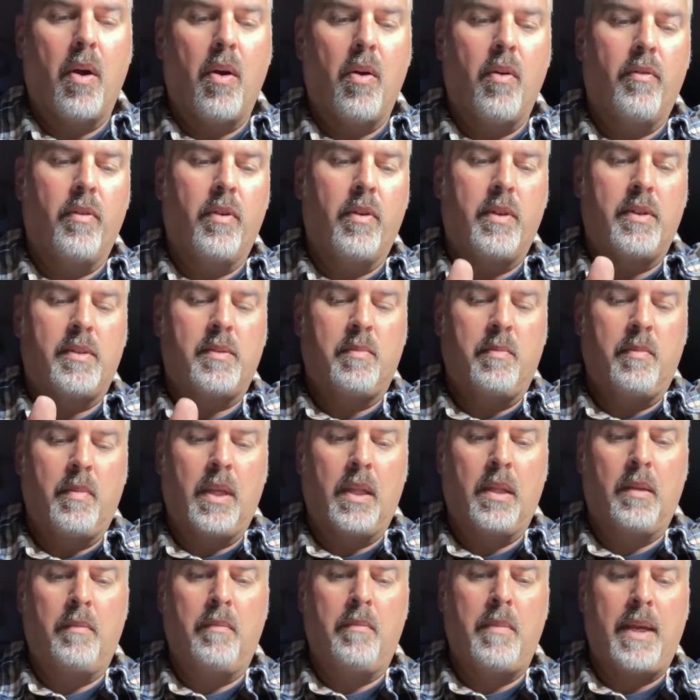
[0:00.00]
bar over. This
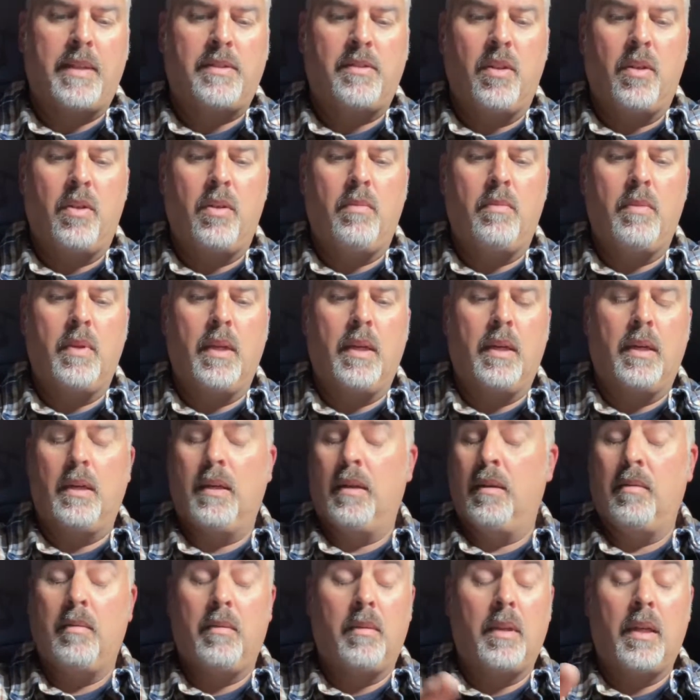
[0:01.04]
makes it
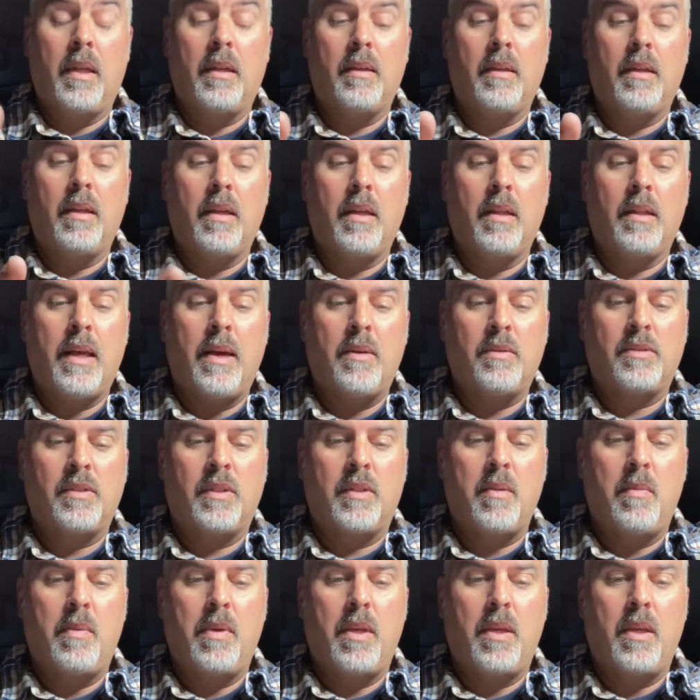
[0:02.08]
allows
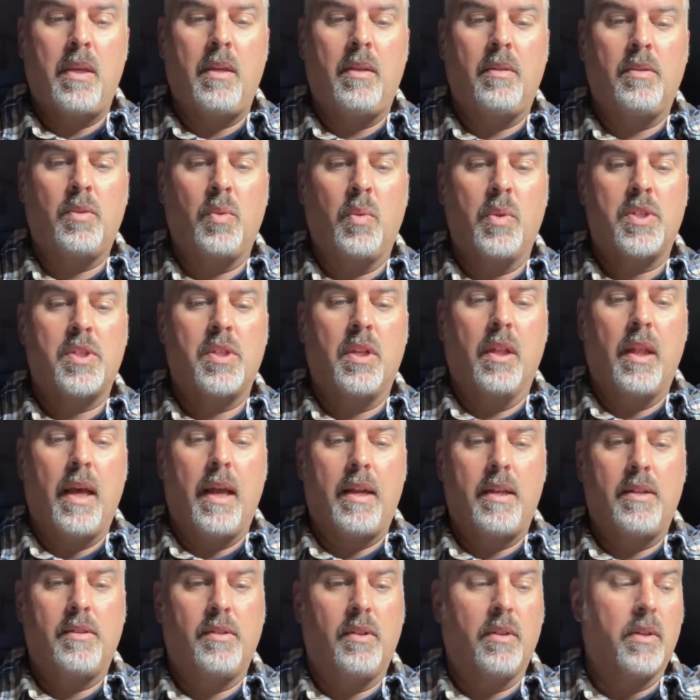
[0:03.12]
it to be switched a
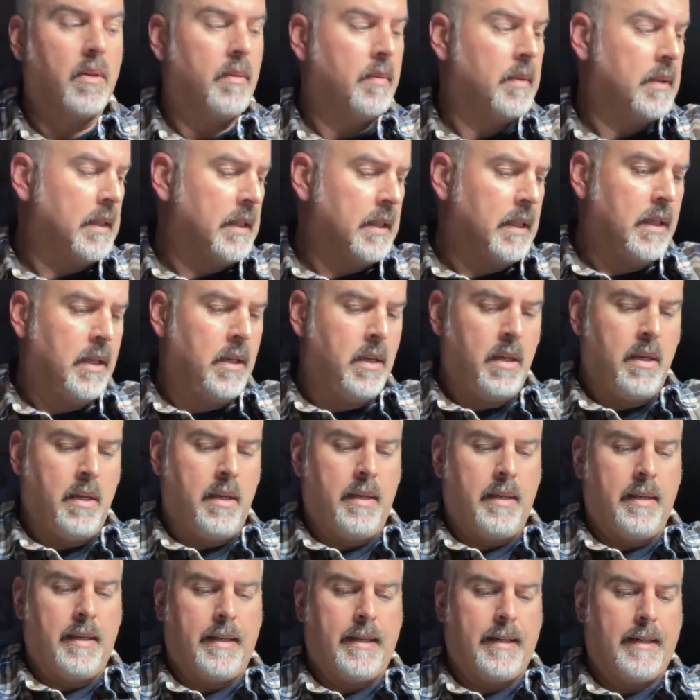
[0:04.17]
lot easier.
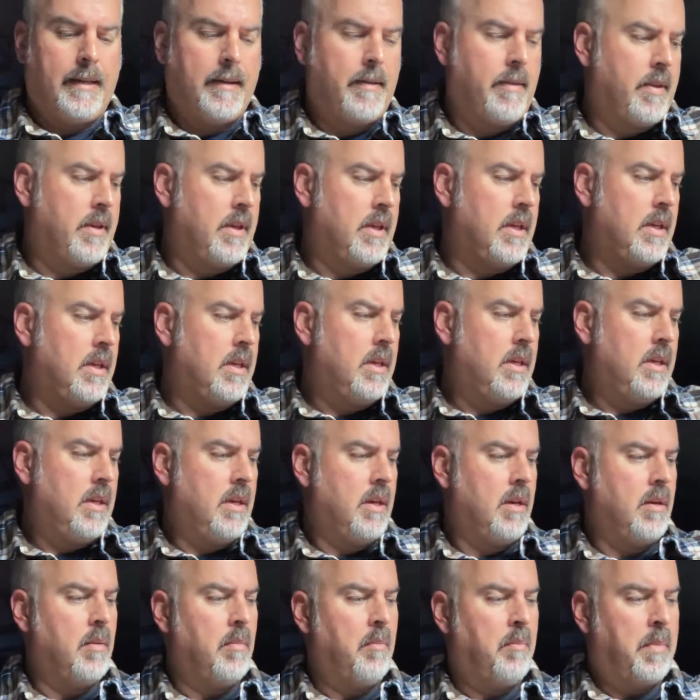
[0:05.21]
The
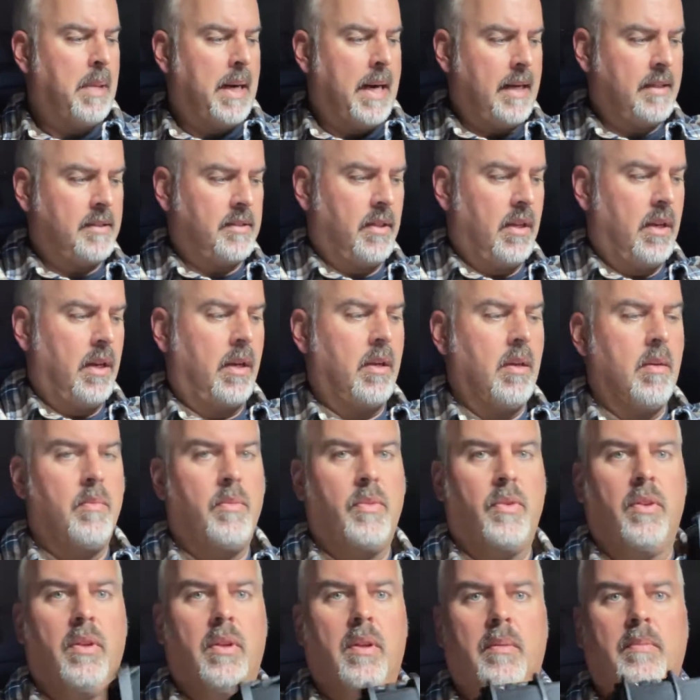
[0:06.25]
box that it
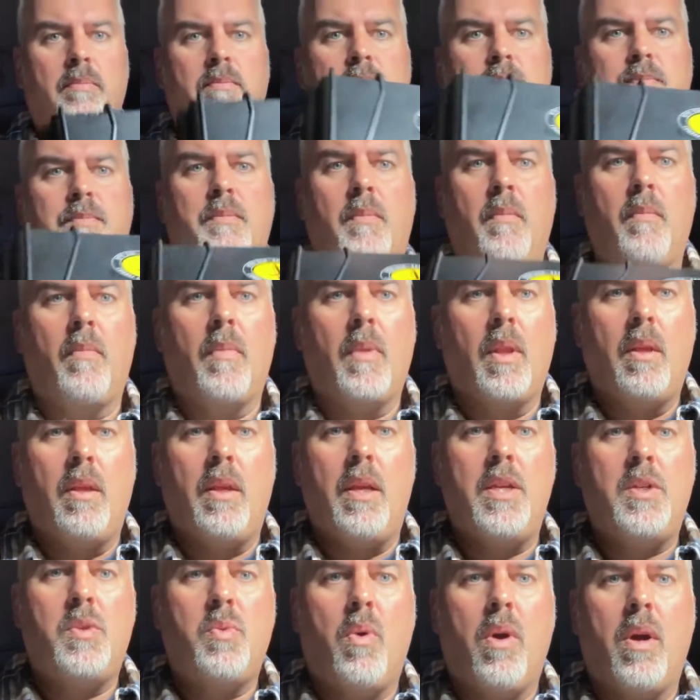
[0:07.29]
comes in,
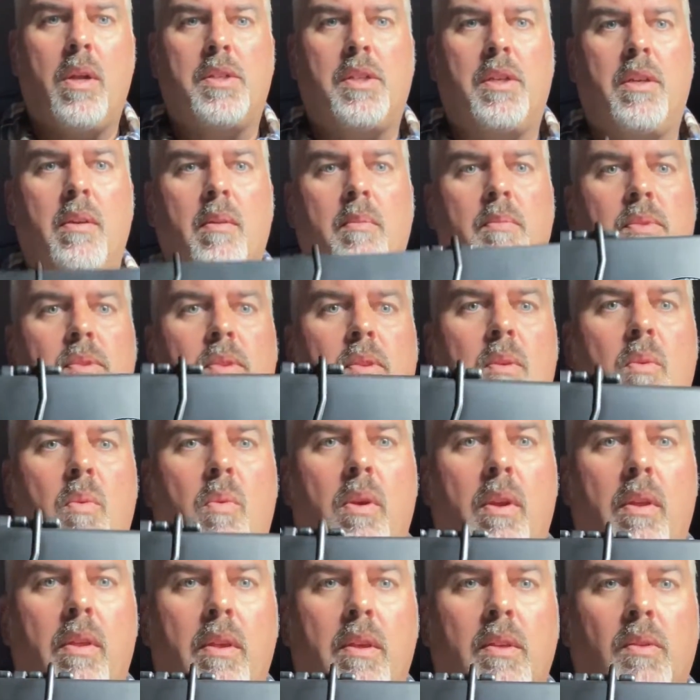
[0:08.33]
each watch comes in
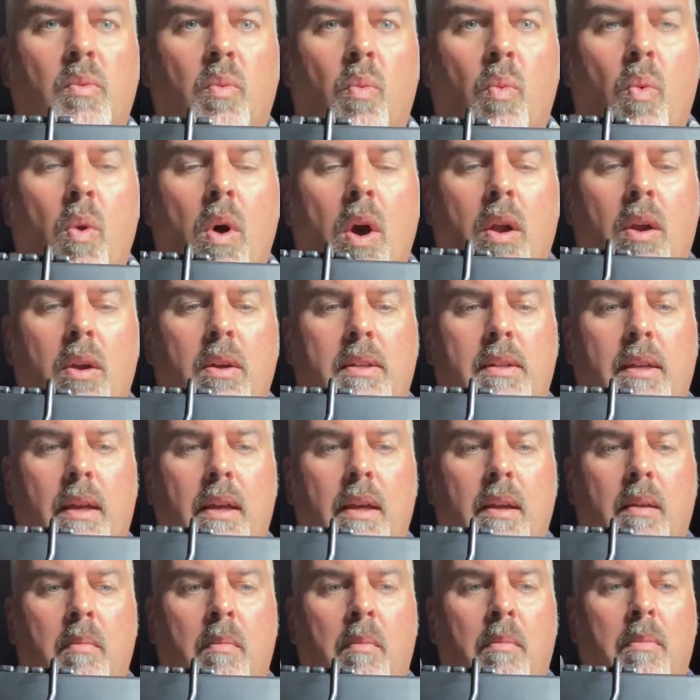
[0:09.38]
one of these
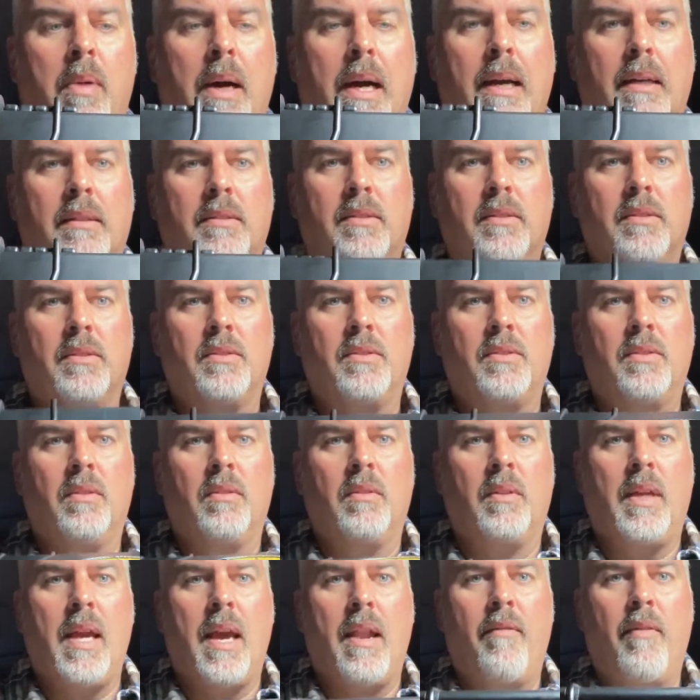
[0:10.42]
watertight boxes,
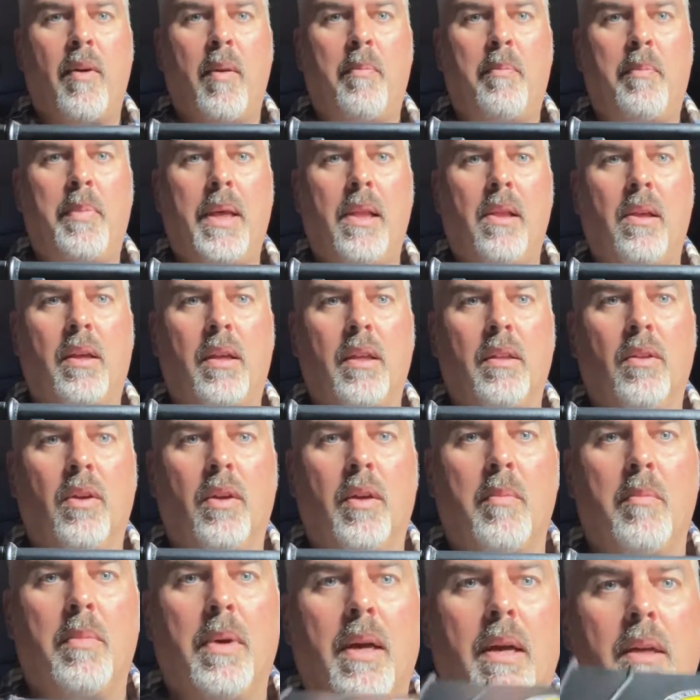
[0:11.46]
kind of a Pelican
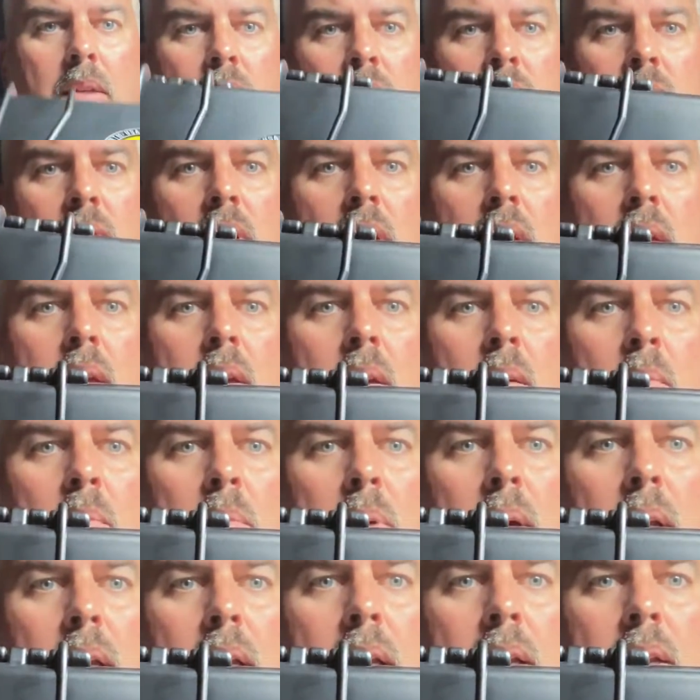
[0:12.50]
looking box,
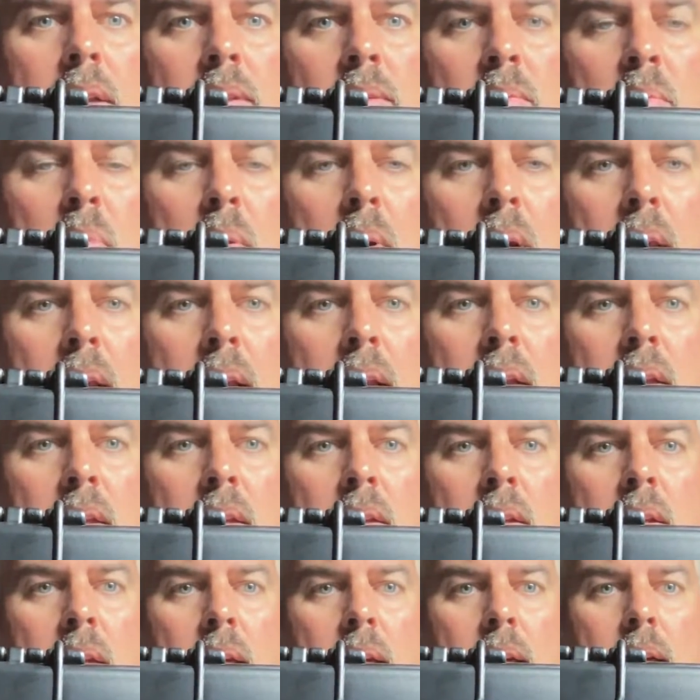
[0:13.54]
but it is
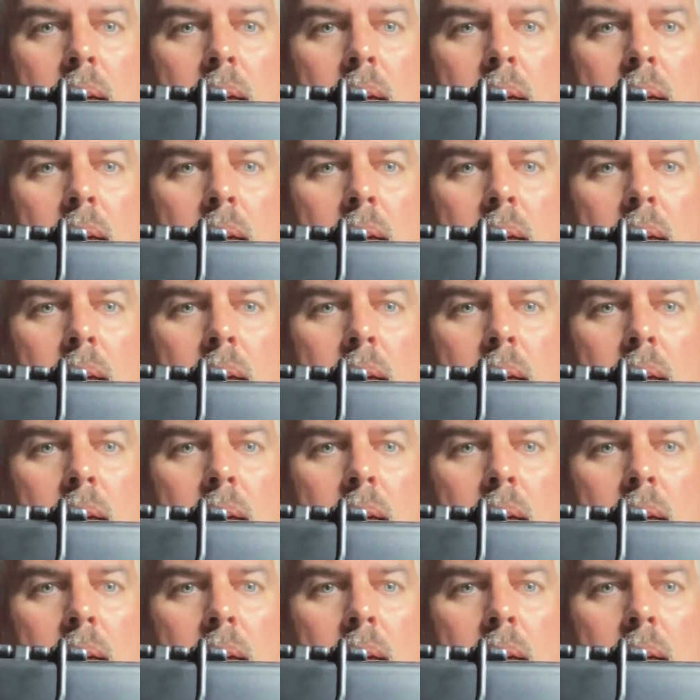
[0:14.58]
branded